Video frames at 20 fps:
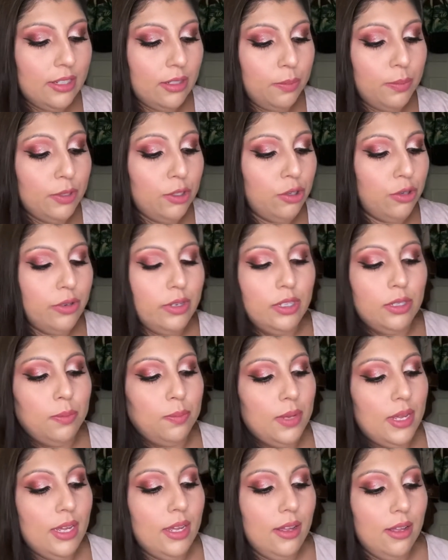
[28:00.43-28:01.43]
but trust
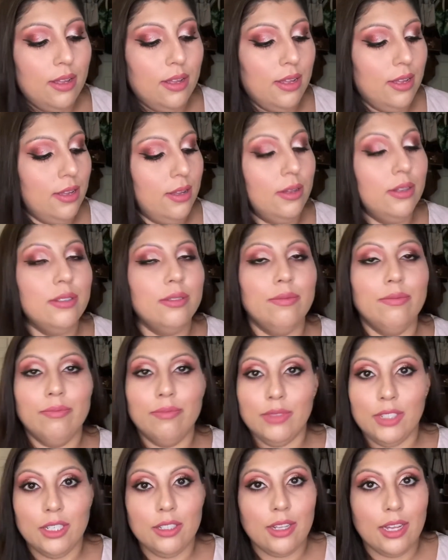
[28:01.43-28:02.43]
me,
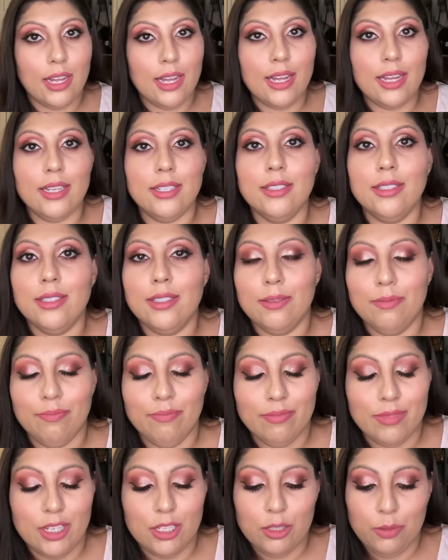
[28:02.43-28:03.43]
in the eyes,
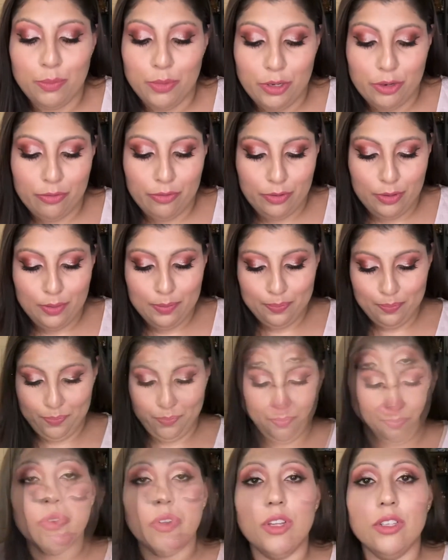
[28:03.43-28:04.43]
it's beautiful.
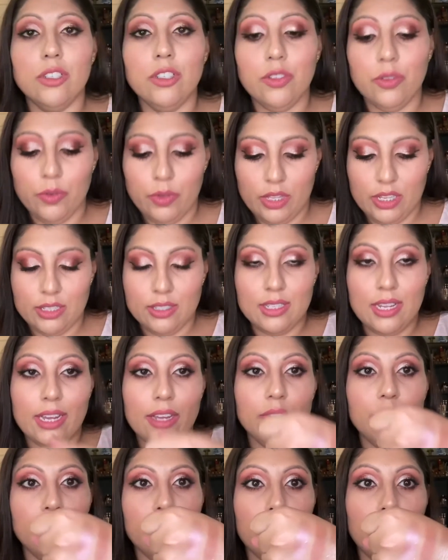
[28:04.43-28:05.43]
Move on to the
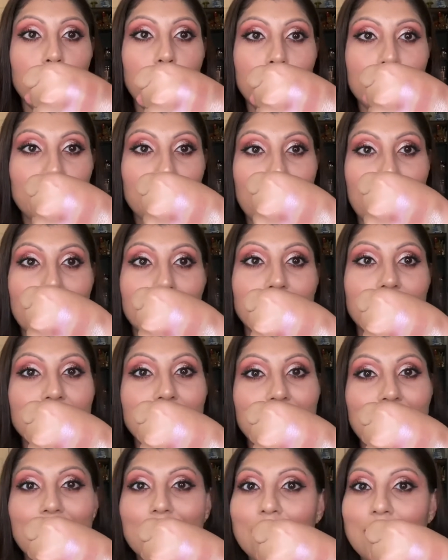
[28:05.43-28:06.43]
second row, which I have to
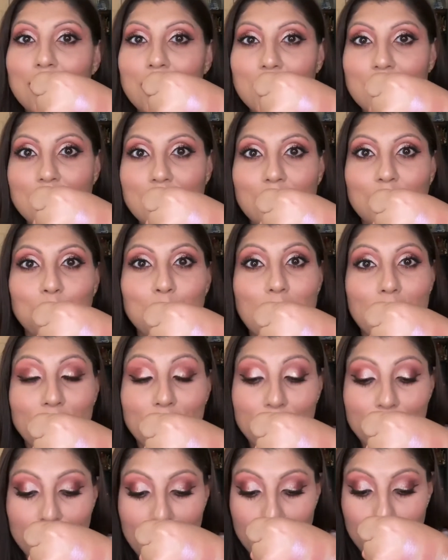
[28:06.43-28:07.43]
say that this is my
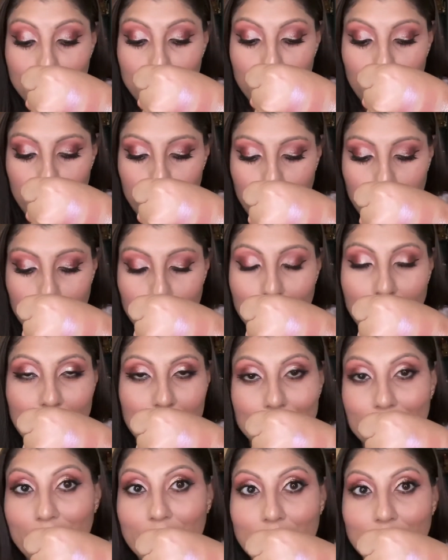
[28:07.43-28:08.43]
favorite row out
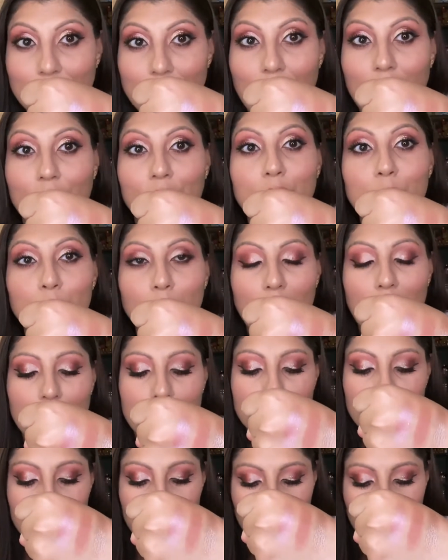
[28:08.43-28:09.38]
of the entire palette.